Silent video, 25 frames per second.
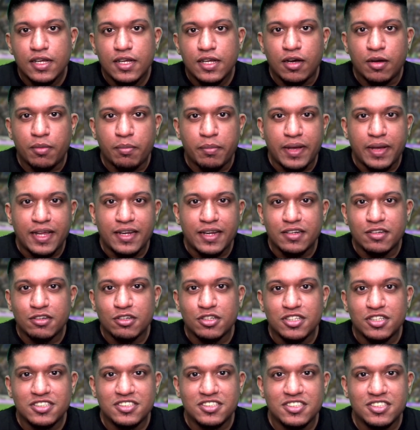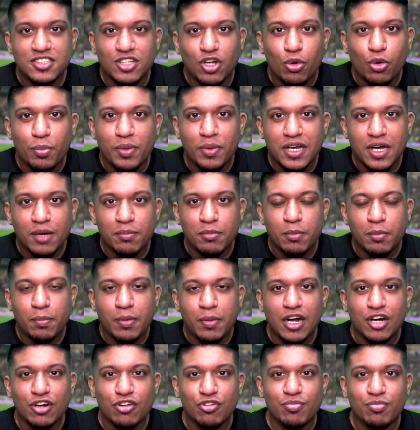This has now become a
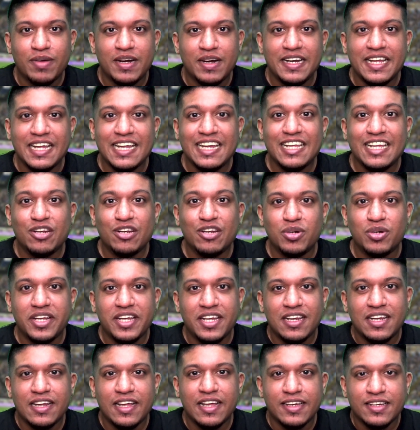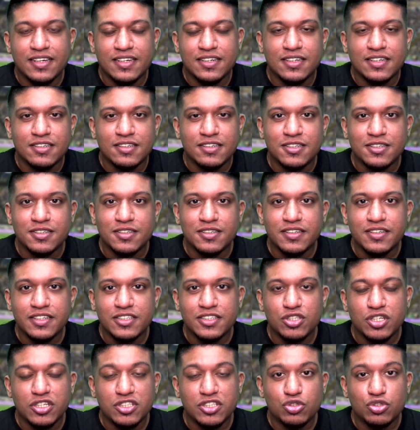part of my daily routine.
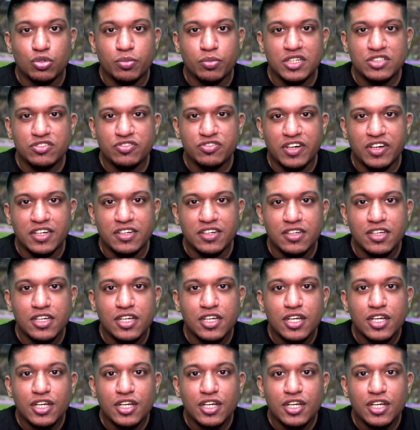It's so much fun.